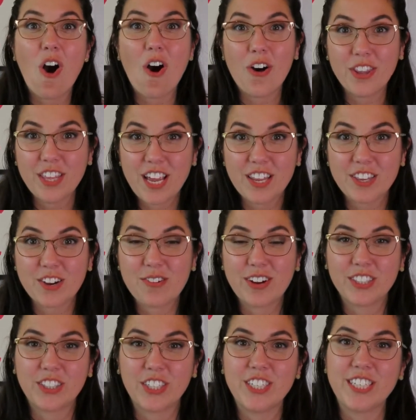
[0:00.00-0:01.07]
all the other
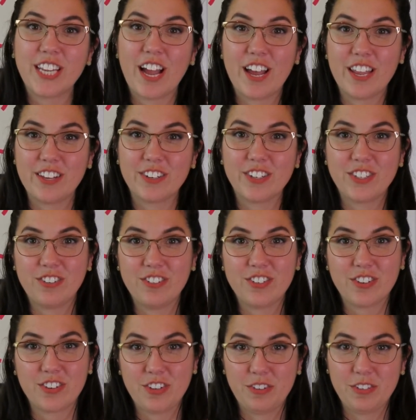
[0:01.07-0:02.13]
questions that other
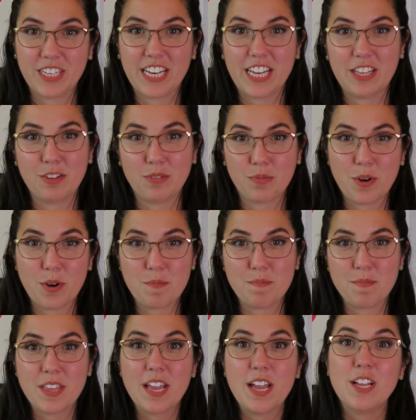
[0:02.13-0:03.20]
students are using in the room.
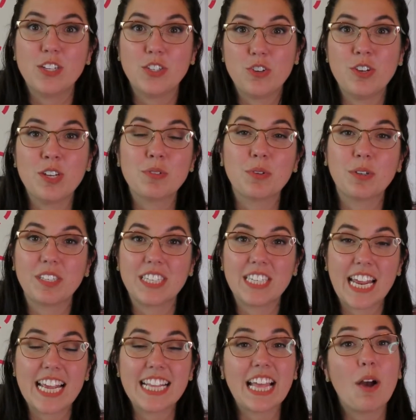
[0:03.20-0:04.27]
Students will
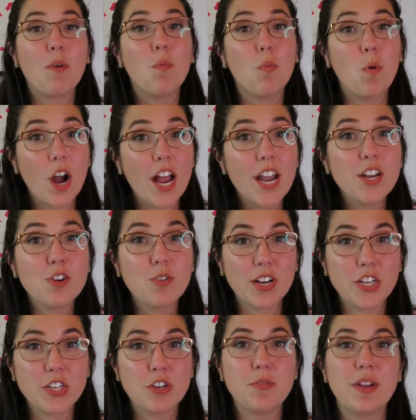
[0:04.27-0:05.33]
take that one
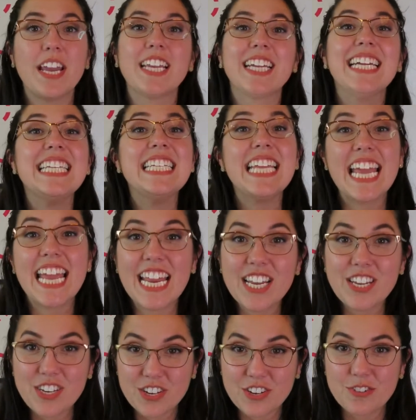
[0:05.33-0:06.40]
question and
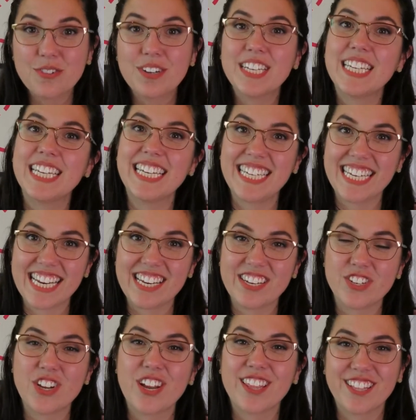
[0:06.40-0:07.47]
continue to
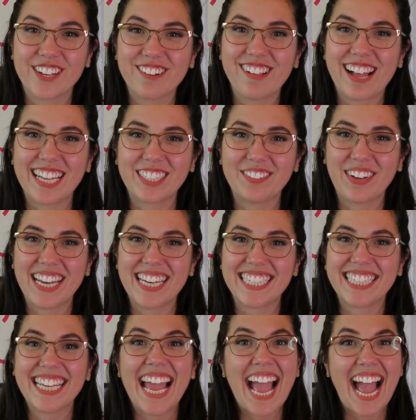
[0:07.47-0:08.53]
teach their
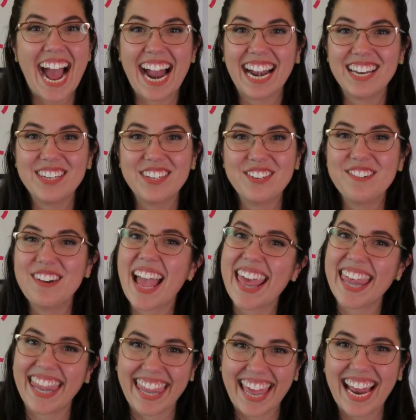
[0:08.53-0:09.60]
classmates how to do
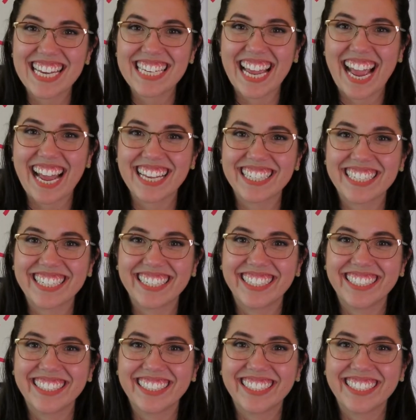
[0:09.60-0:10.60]
that task.